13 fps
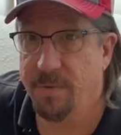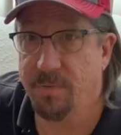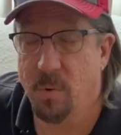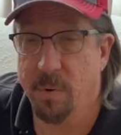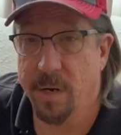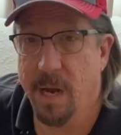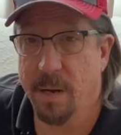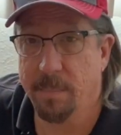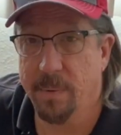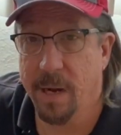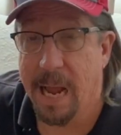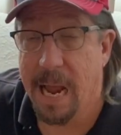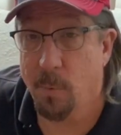going on,
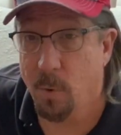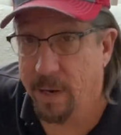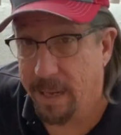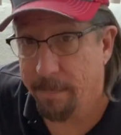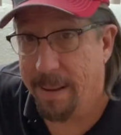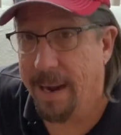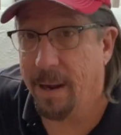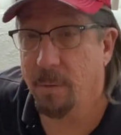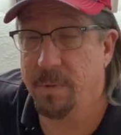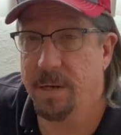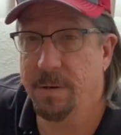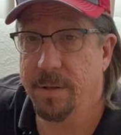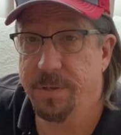but I will get back
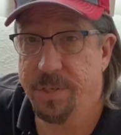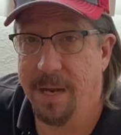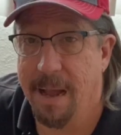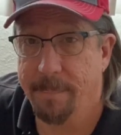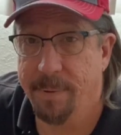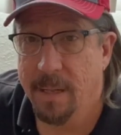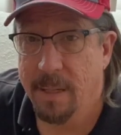out there to the shop